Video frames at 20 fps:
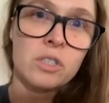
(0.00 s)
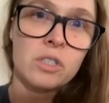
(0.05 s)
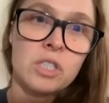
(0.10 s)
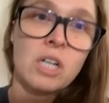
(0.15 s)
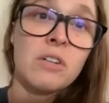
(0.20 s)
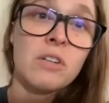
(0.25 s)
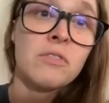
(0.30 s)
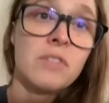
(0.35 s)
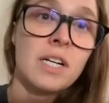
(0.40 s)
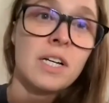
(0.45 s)

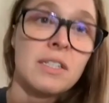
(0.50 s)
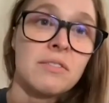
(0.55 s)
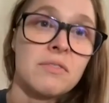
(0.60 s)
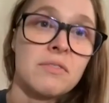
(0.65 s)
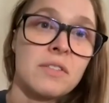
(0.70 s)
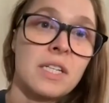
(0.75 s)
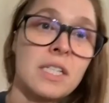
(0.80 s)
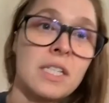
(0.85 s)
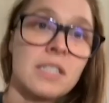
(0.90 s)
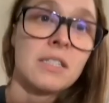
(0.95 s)
shelf life
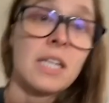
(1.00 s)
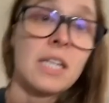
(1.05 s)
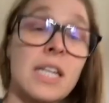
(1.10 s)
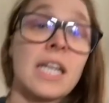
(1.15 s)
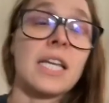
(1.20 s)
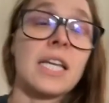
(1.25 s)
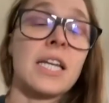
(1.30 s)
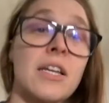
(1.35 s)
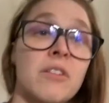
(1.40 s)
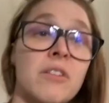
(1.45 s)
than than
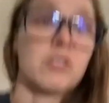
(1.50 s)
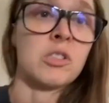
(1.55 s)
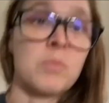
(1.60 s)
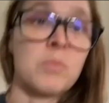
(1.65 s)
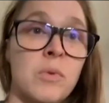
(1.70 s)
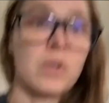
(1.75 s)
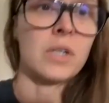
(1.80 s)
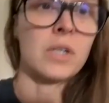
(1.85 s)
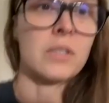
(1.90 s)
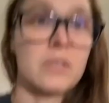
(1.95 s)
any other
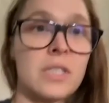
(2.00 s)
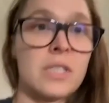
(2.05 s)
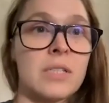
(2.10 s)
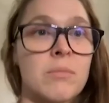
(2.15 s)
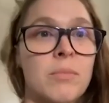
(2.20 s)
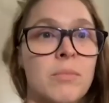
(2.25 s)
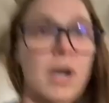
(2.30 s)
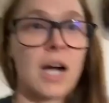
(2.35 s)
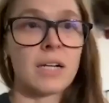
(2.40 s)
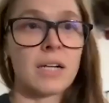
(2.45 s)
sport, than
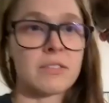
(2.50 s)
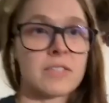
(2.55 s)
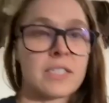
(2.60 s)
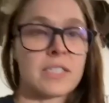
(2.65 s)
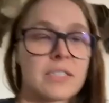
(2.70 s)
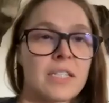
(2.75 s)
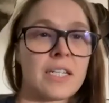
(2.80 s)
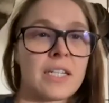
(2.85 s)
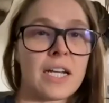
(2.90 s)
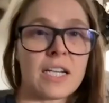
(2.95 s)
boxing,
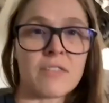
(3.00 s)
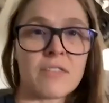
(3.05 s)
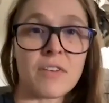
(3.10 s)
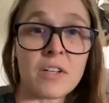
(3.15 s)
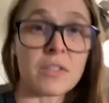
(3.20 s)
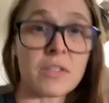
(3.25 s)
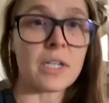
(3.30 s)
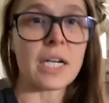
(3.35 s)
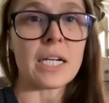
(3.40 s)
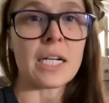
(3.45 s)
than NFL,
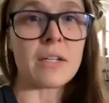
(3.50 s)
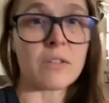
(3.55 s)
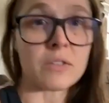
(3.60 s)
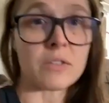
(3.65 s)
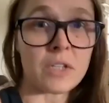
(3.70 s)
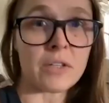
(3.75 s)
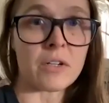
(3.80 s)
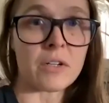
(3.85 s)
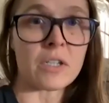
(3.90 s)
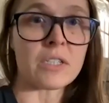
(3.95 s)
than any of those
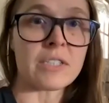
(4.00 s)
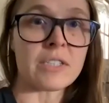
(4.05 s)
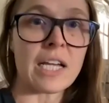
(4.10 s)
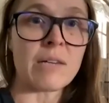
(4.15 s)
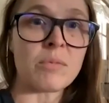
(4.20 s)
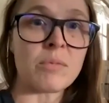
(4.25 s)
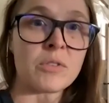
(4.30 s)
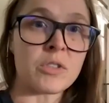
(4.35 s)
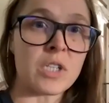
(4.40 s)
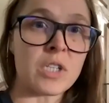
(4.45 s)
other
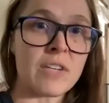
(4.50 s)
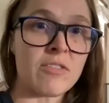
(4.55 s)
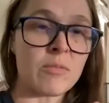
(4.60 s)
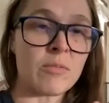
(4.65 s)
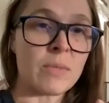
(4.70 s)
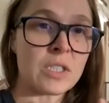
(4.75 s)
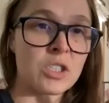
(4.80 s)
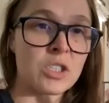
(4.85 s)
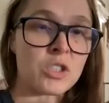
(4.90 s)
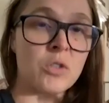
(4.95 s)
examples. You have a
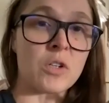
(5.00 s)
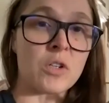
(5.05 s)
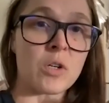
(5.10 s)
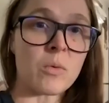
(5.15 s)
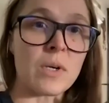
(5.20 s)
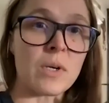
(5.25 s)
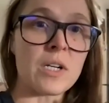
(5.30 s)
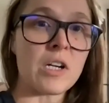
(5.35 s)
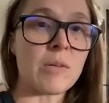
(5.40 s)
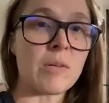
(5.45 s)
much shorter
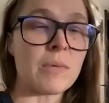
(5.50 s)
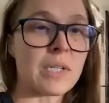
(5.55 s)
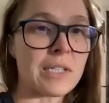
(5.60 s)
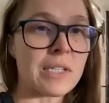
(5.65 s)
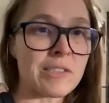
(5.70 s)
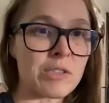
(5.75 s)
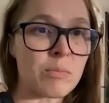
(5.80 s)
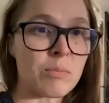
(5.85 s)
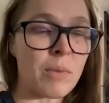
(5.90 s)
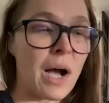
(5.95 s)
window
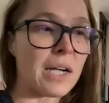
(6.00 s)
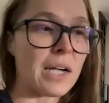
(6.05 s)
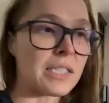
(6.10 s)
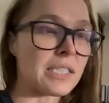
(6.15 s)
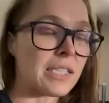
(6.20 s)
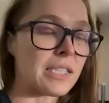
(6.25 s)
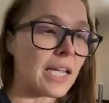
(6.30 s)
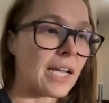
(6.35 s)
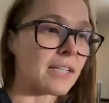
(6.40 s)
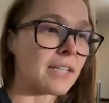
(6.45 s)
because your body
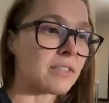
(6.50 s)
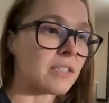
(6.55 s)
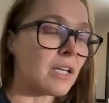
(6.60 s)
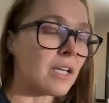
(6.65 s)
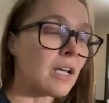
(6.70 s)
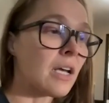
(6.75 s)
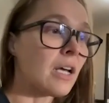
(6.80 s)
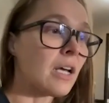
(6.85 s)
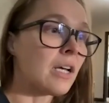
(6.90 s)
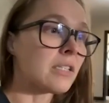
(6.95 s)
takes
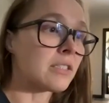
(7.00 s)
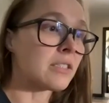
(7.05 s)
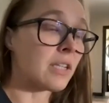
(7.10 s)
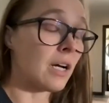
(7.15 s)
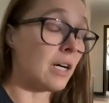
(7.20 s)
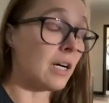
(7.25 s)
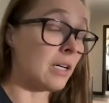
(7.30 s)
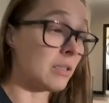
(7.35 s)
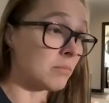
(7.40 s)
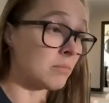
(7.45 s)

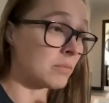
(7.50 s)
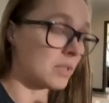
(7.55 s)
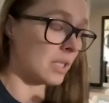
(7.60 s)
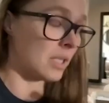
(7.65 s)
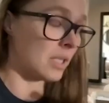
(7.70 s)
um,